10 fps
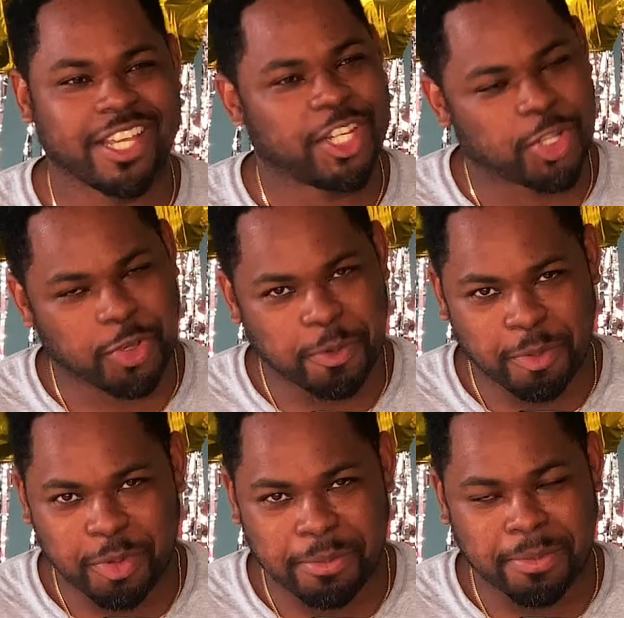She couldn't
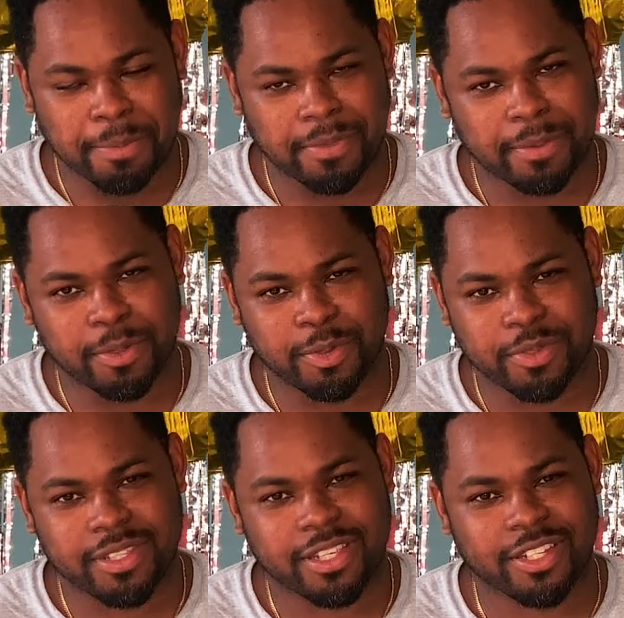blow the
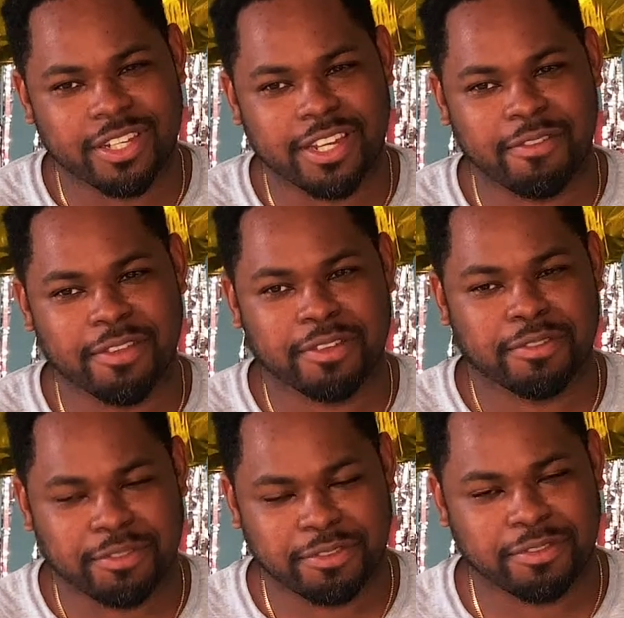balloons because she didn't have
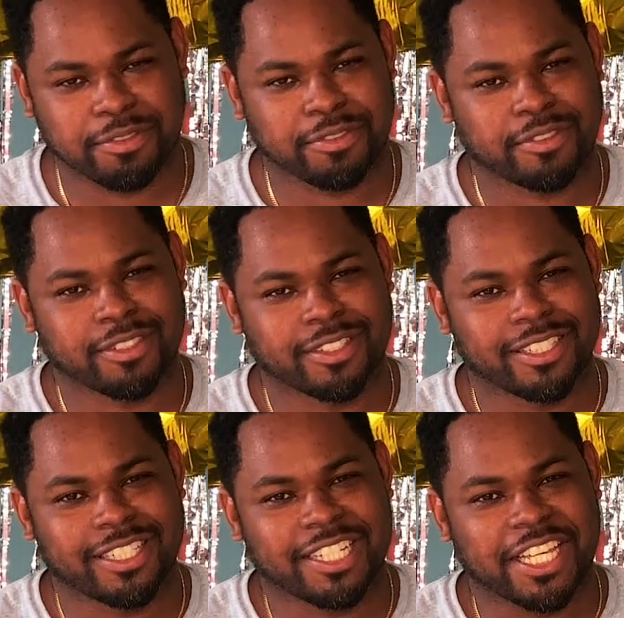enough
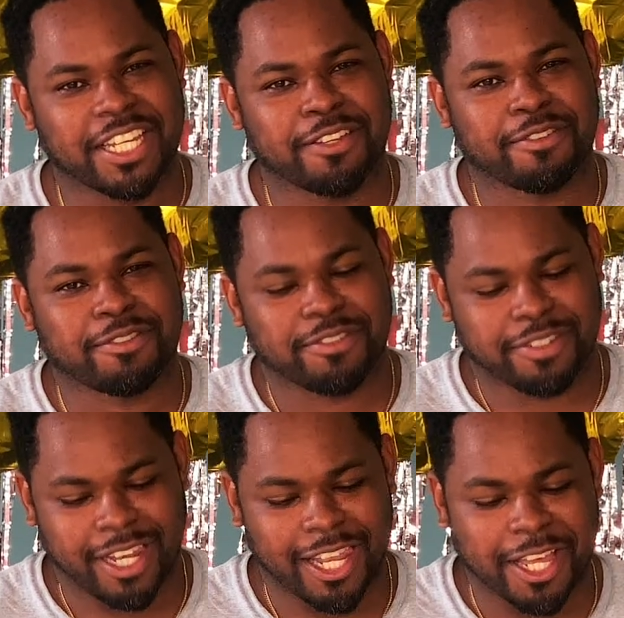
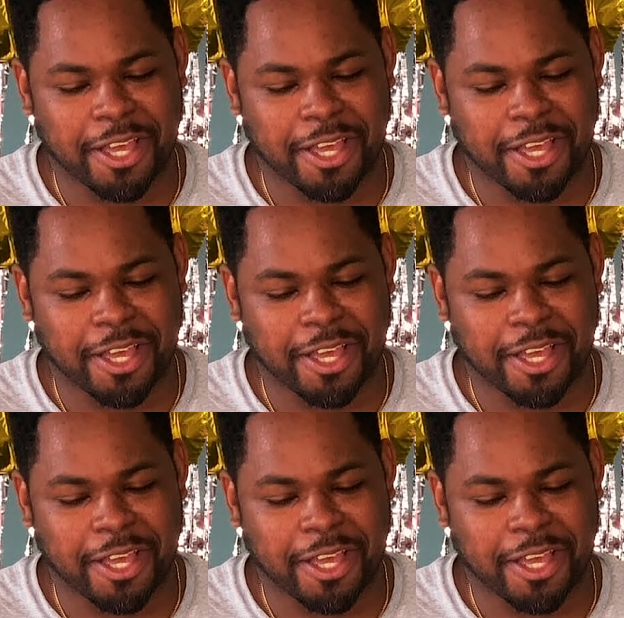lung